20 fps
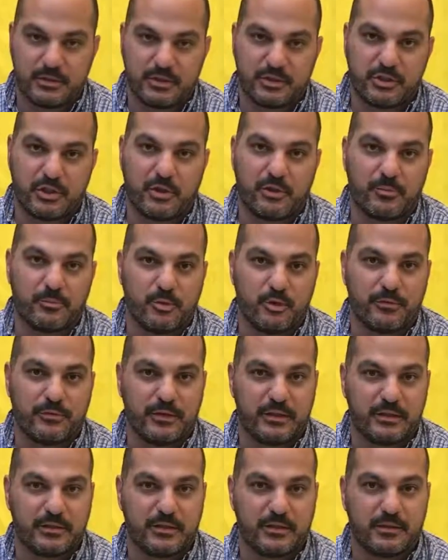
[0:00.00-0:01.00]
show the
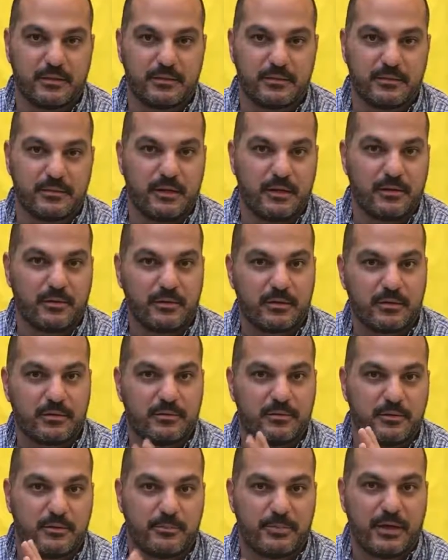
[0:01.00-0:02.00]
movie, to
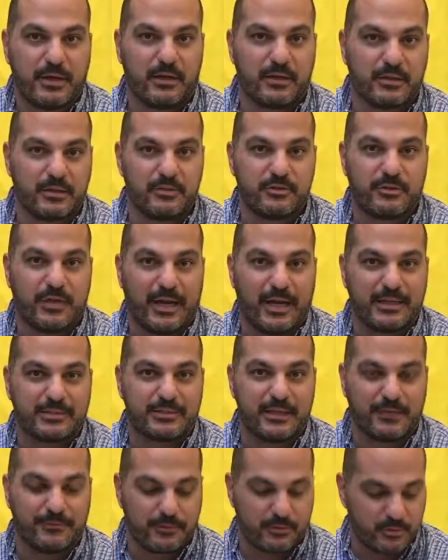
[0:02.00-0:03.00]
compare and
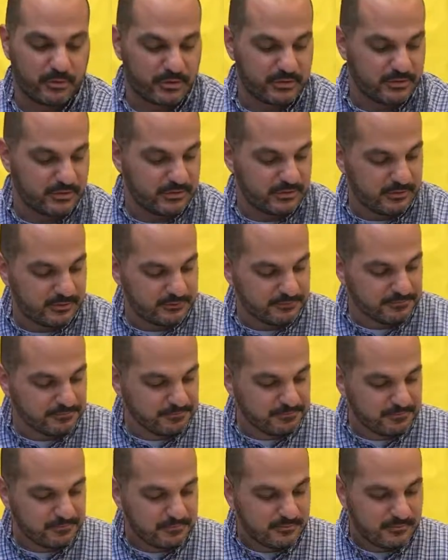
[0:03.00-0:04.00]
contrast afterwards.
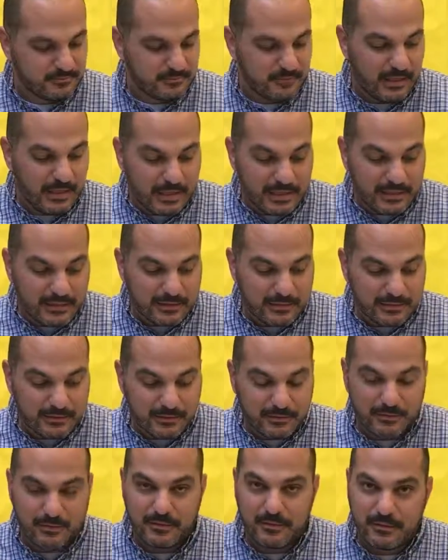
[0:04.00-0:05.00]
And
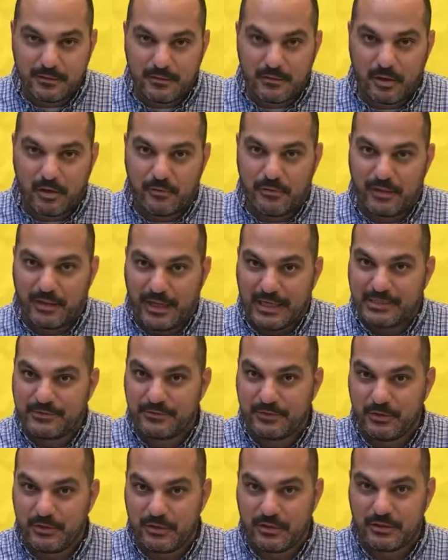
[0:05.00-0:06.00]
over the last
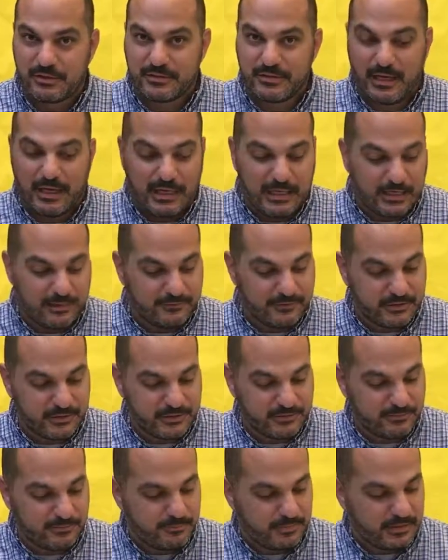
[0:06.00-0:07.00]
few years, I have
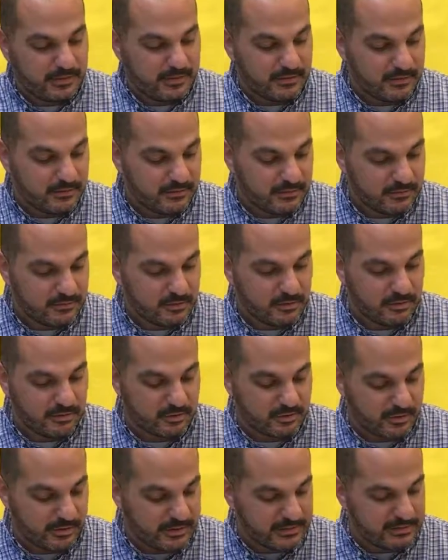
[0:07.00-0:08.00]
just been going
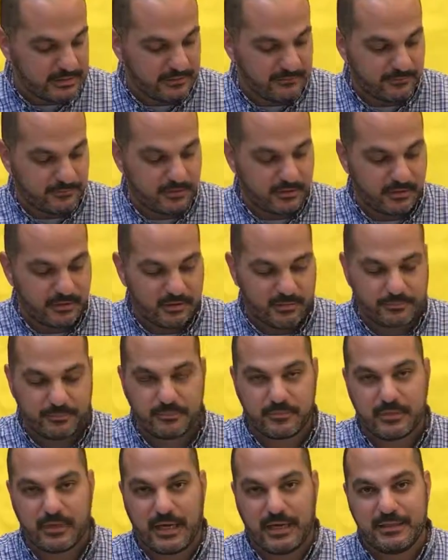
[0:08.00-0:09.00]
crazy for
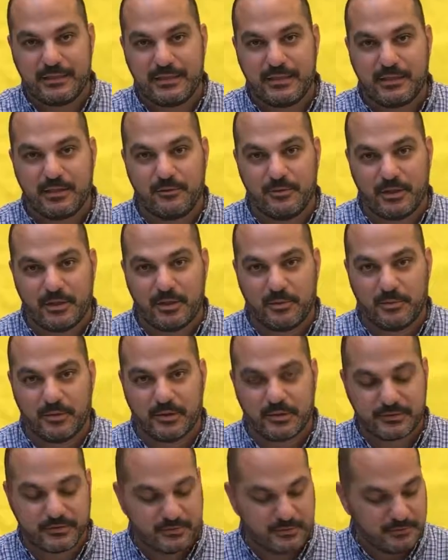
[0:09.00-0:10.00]
Kate DiCamillo
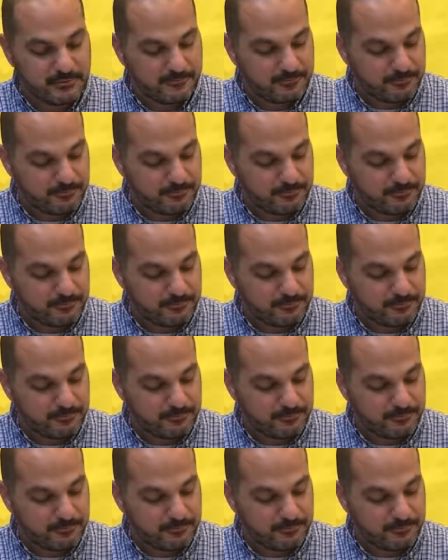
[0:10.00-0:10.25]
books.